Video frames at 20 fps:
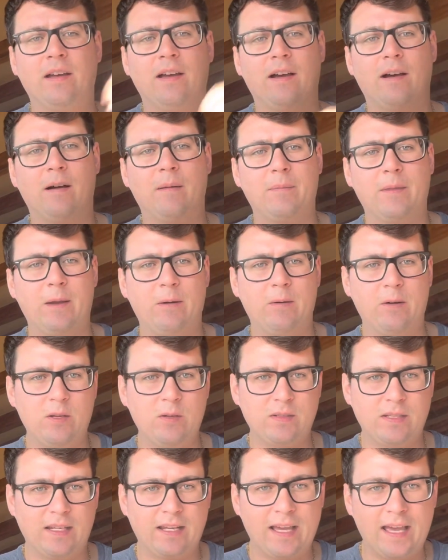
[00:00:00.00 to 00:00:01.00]
Um, they were
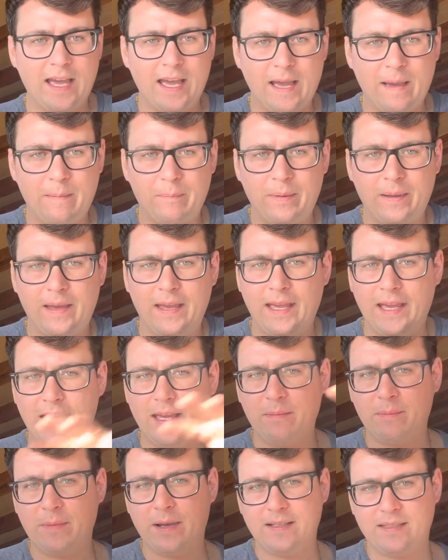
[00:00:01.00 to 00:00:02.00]
using hemp
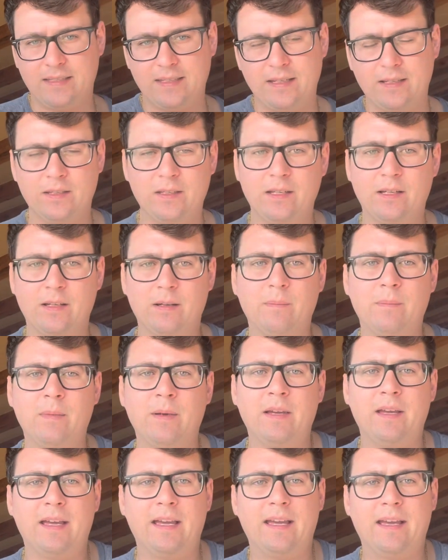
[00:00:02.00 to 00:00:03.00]
and mycelium,
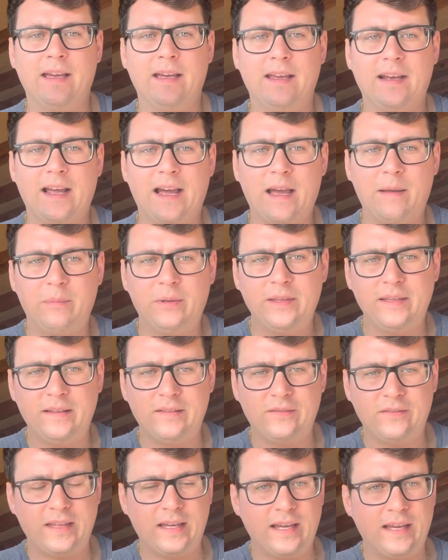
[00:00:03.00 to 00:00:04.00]
and I
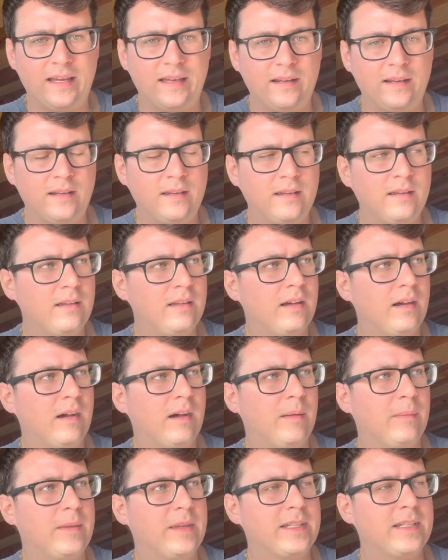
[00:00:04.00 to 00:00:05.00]
believe that
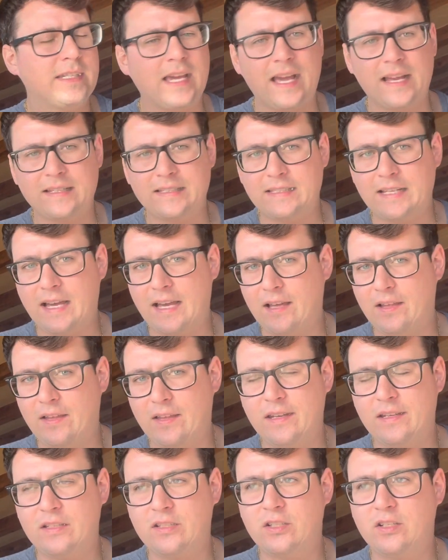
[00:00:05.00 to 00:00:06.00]
um, the textile
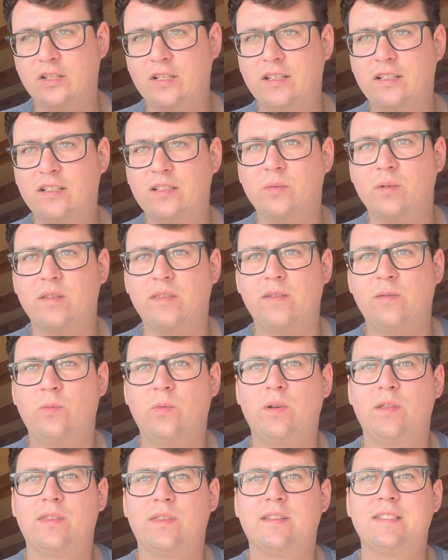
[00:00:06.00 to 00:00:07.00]
industries with
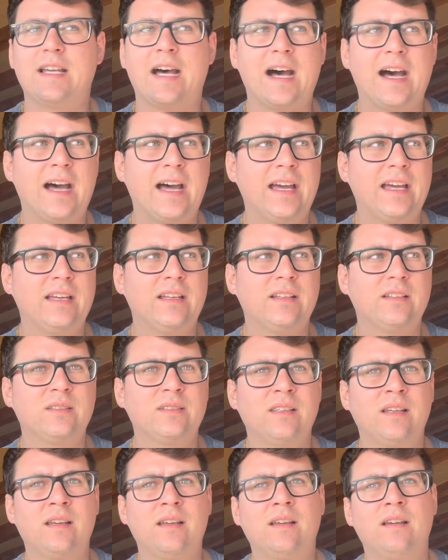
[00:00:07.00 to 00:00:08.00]
with
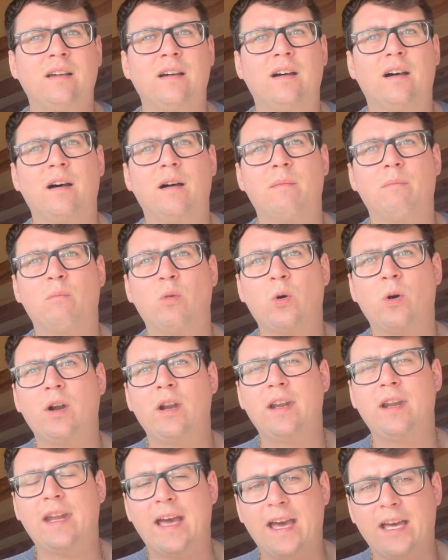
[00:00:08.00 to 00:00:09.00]
dyes, uh, more
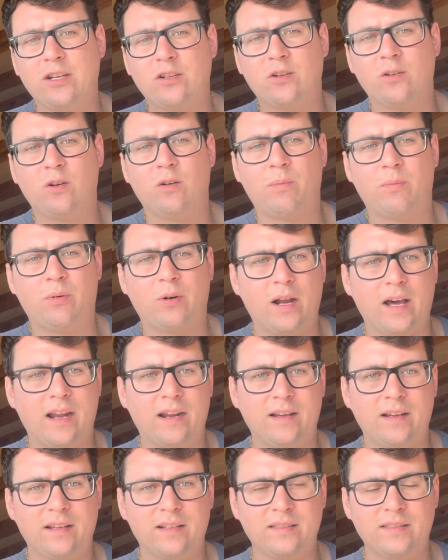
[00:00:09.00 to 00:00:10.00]
natural
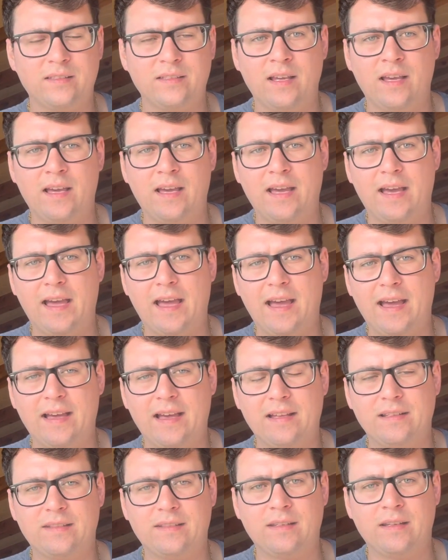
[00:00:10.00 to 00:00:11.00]
products
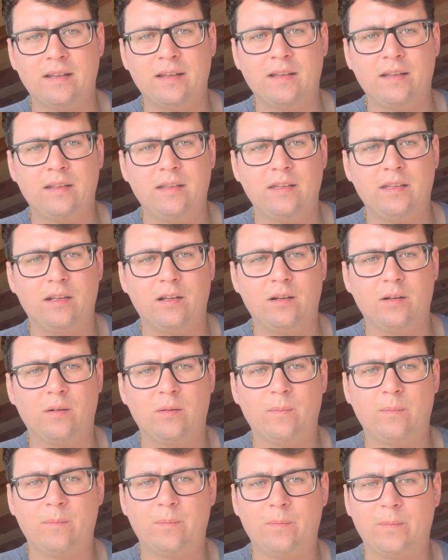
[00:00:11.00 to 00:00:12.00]
as you
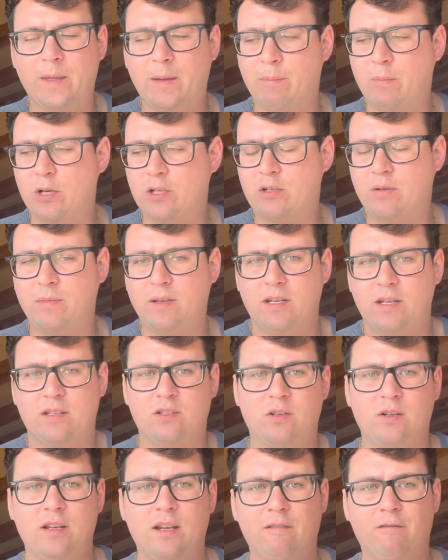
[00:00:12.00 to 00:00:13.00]
know the mushroom
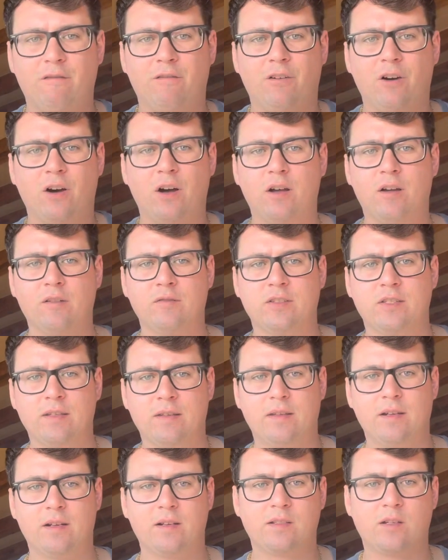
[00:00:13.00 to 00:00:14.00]
industry evolves,
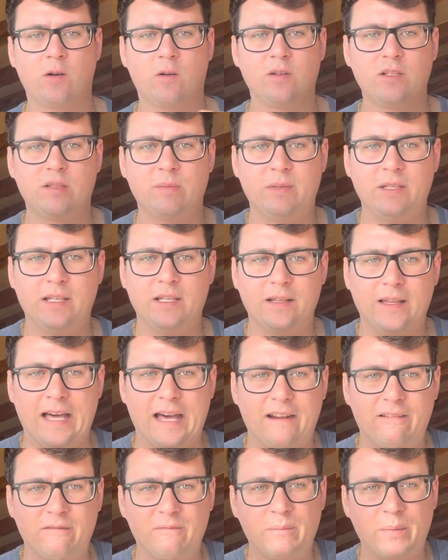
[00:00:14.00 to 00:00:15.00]
there's going to be a
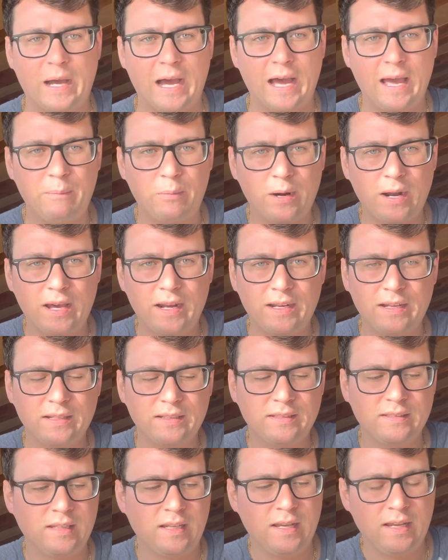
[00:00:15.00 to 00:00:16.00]
lot of
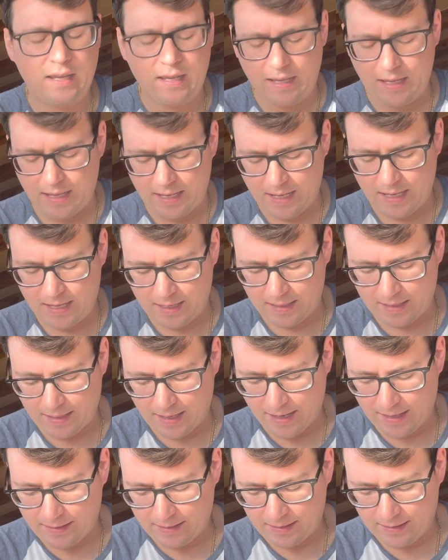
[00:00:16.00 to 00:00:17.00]
byproducts, and
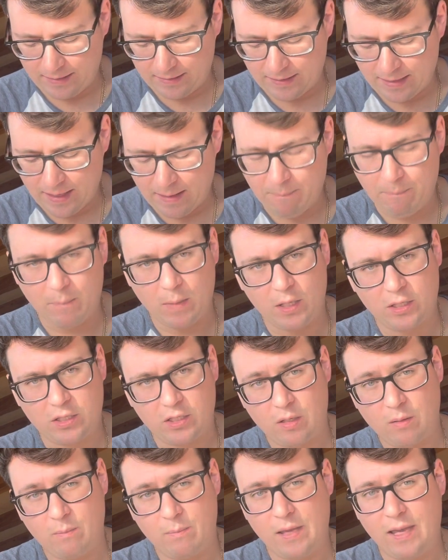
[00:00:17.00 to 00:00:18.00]
I think that
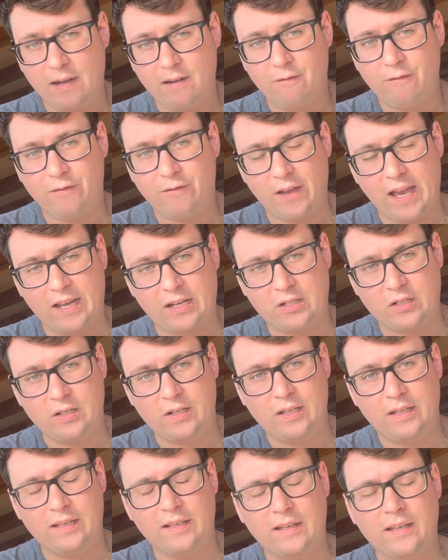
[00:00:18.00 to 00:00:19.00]
mushroom
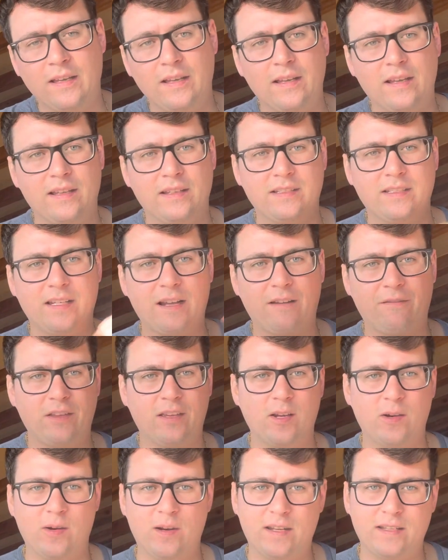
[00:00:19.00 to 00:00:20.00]
manufacturing is definitely
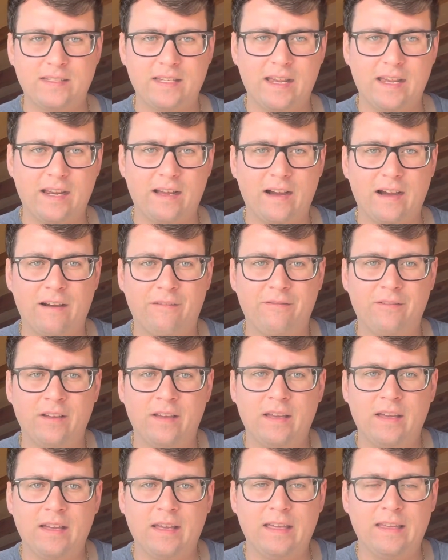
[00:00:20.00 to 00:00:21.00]
going to take off
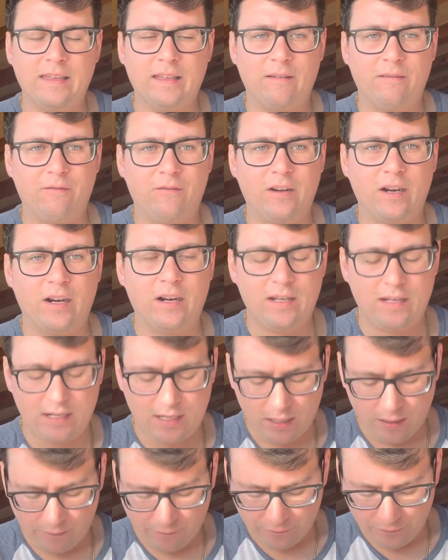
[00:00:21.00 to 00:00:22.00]
in the very
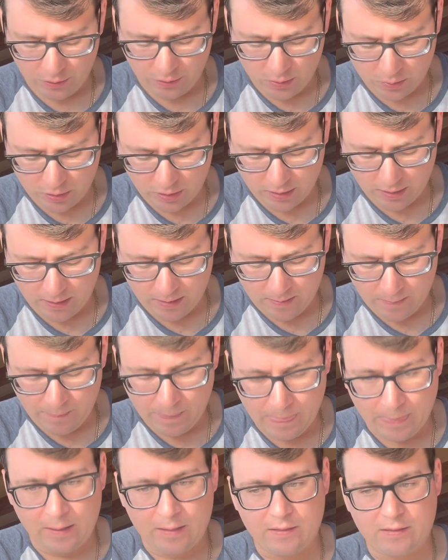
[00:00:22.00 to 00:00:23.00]
near future.
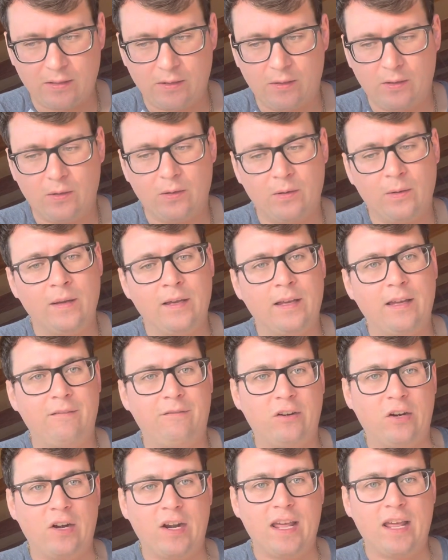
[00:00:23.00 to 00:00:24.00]
So if
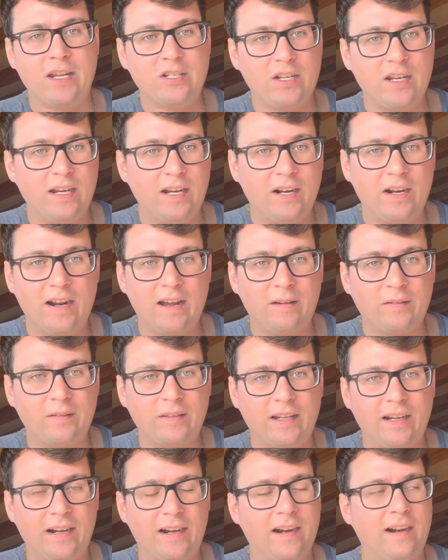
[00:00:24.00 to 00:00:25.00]
you're an engineer out
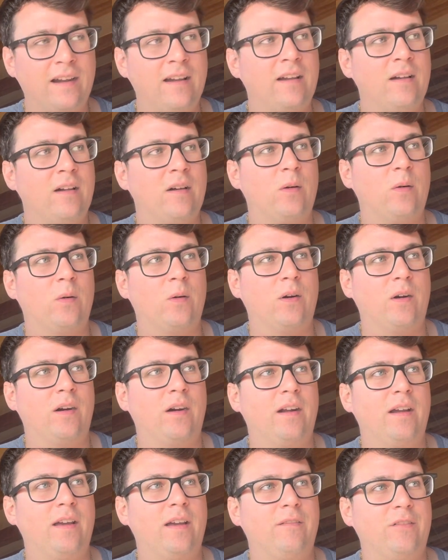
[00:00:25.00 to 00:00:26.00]
there,
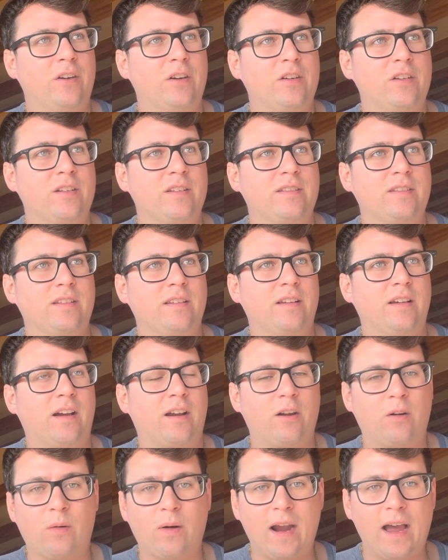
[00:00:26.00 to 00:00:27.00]
or if you're just a
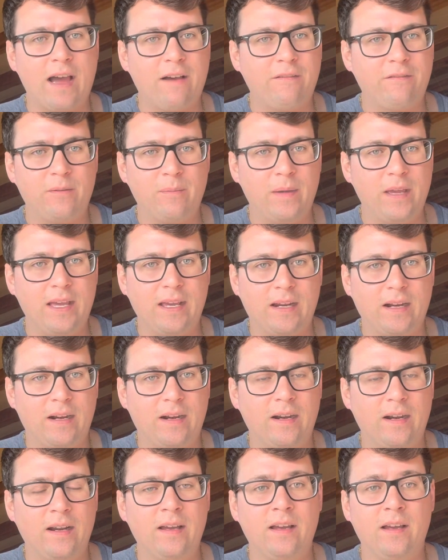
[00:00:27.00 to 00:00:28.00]
craft
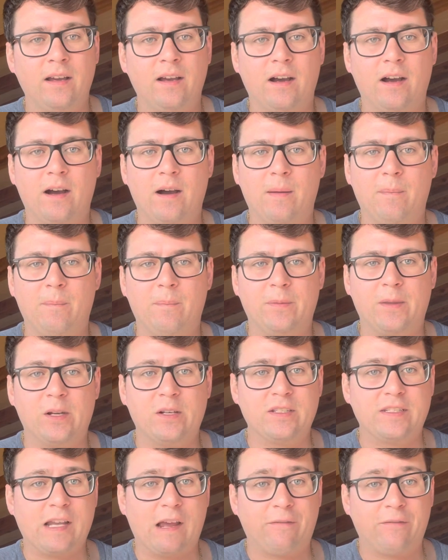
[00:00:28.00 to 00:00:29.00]
maker, um,
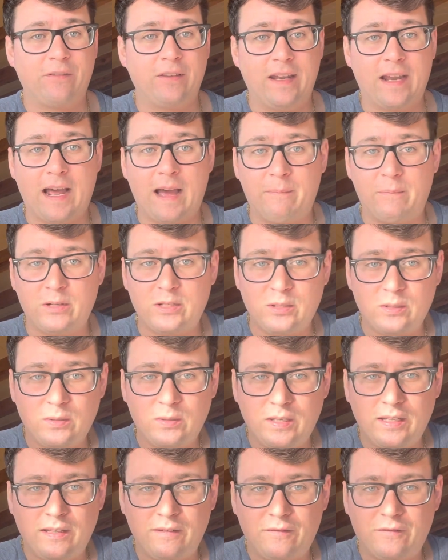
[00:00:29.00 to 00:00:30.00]
there's definitely an
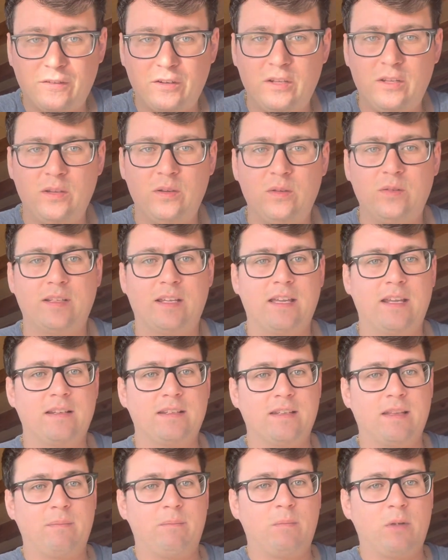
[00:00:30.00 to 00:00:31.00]
opportunity for you to get
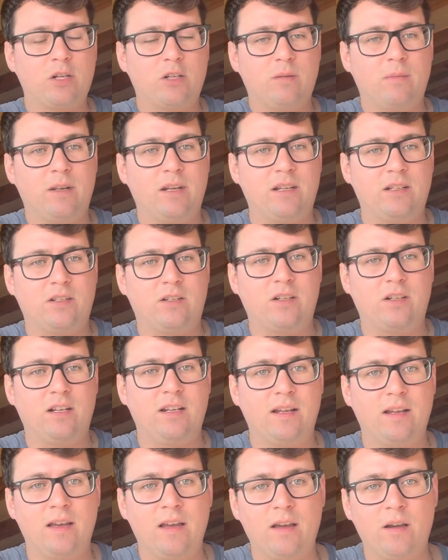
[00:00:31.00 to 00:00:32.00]
into the mushroom
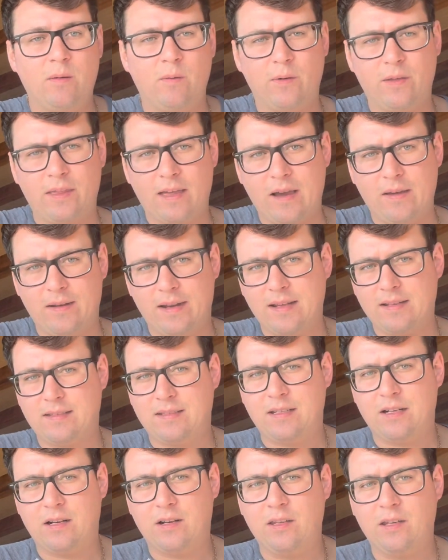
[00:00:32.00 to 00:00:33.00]
industry without
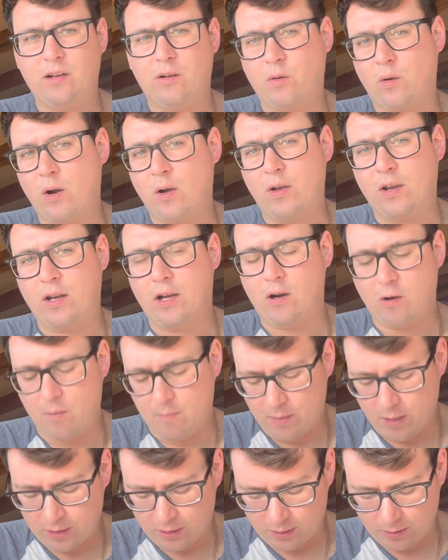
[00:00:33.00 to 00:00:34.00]
necessarily growing your own
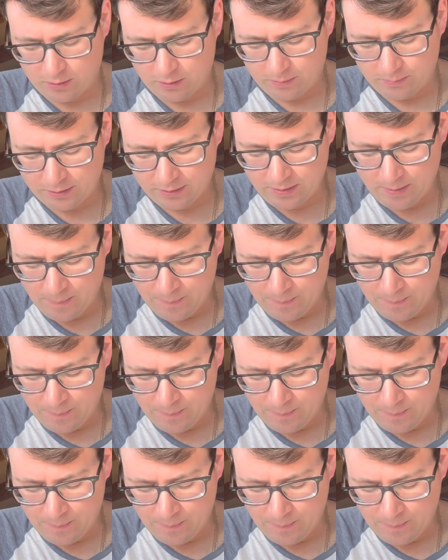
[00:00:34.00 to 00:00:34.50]
mushrooms.